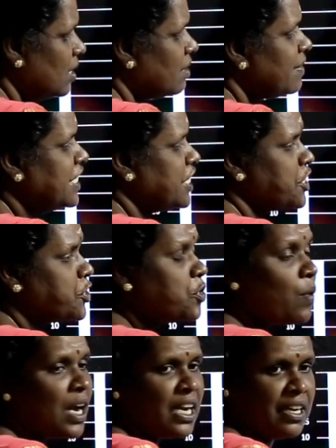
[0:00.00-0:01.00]
which is
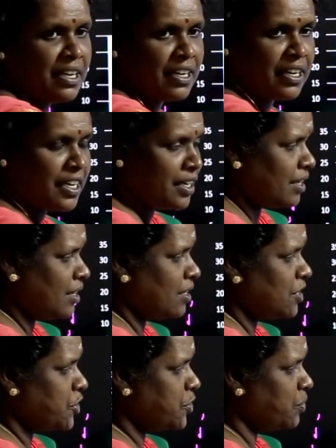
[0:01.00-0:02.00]
12
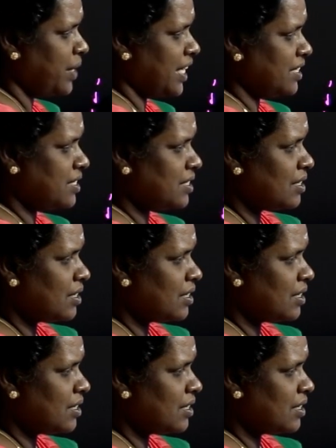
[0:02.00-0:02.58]
students.